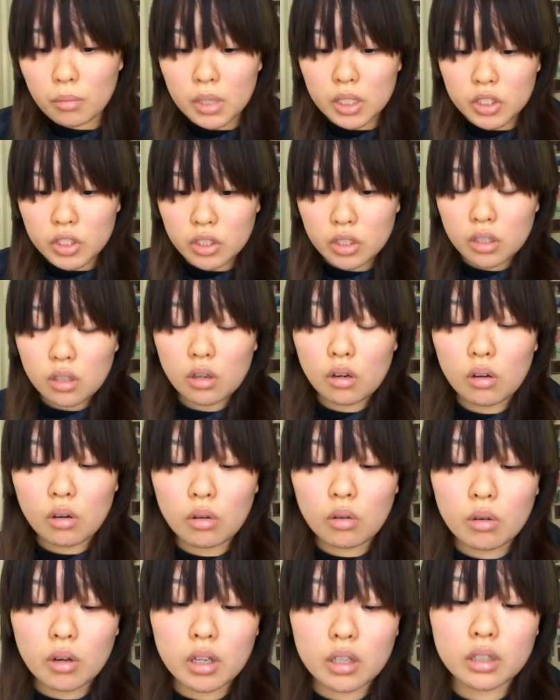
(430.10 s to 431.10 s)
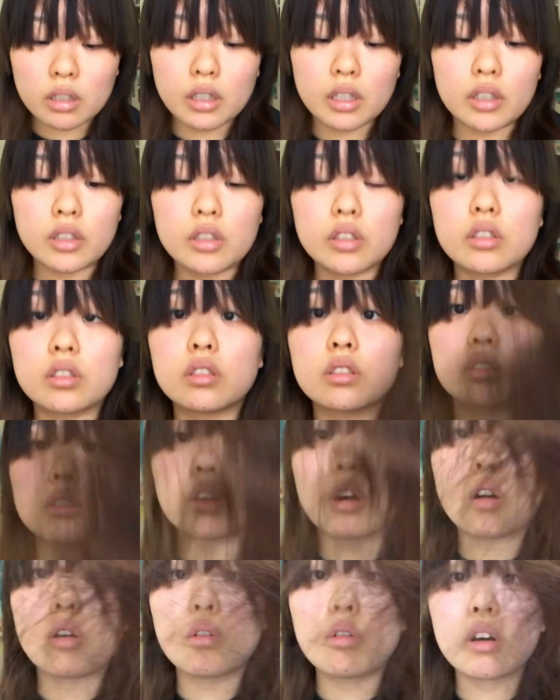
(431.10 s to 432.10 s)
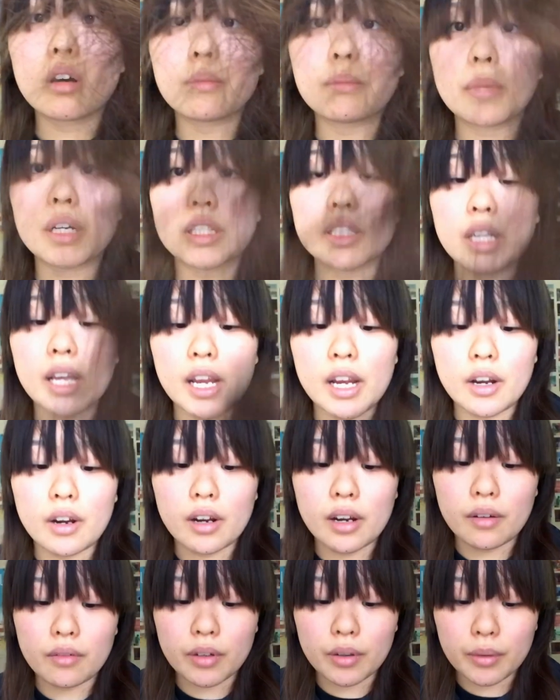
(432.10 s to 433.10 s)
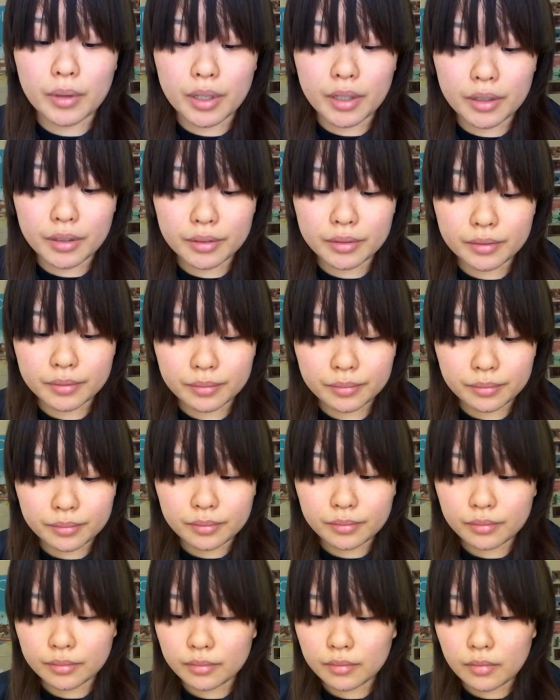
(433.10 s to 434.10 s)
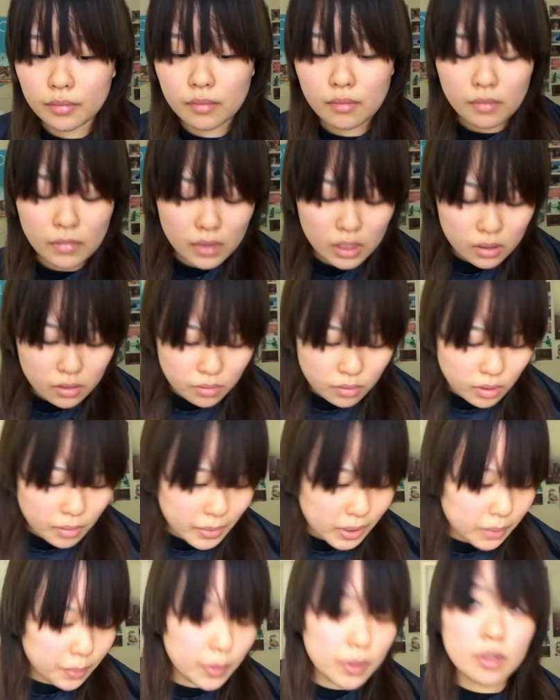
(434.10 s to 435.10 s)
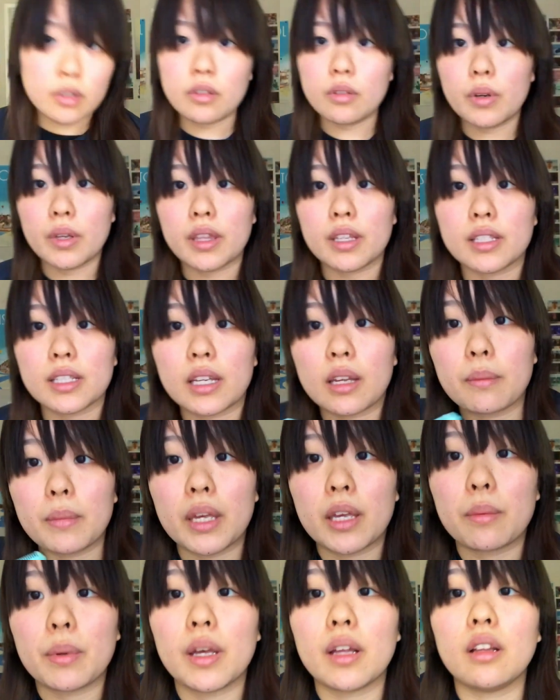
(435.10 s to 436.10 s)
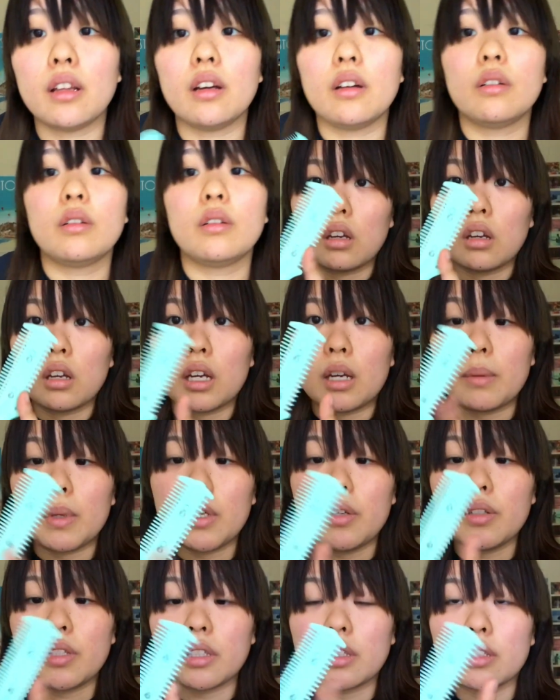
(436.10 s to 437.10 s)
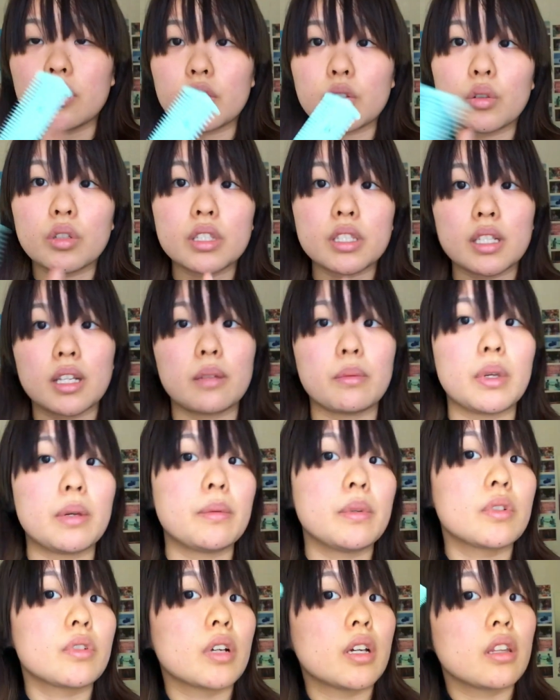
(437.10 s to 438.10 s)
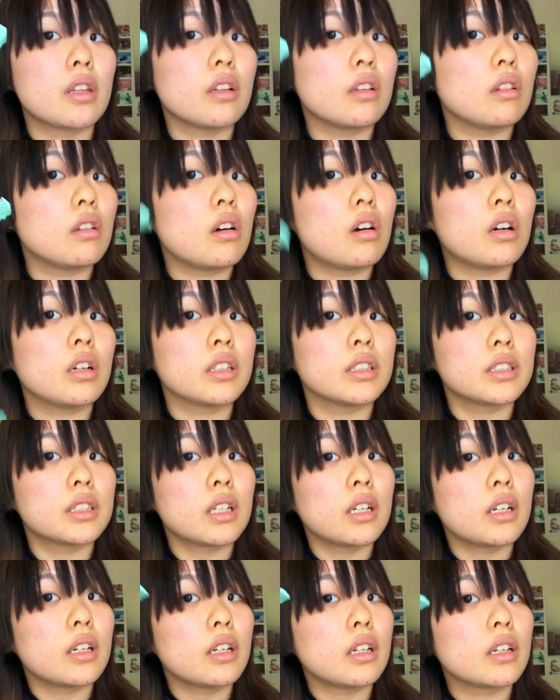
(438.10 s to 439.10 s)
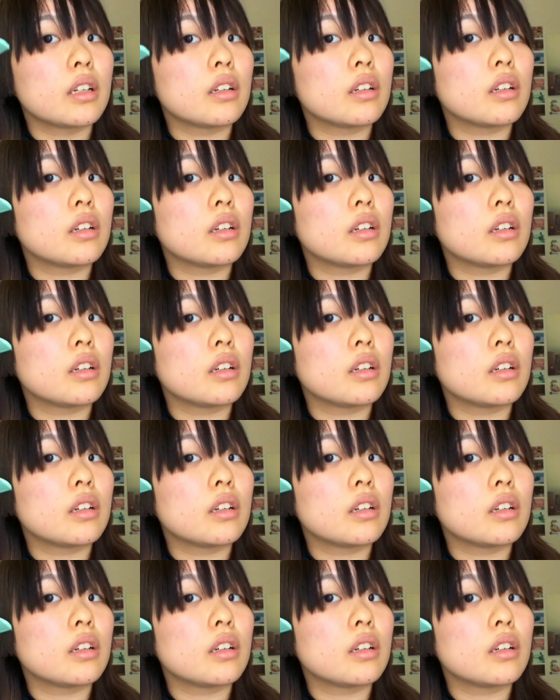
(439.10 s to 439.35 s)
much, oh, there's so much hair everywhere. What am I supposed to do with this? I can make a pillow. I've been using the short side, maybe try the long side, I don't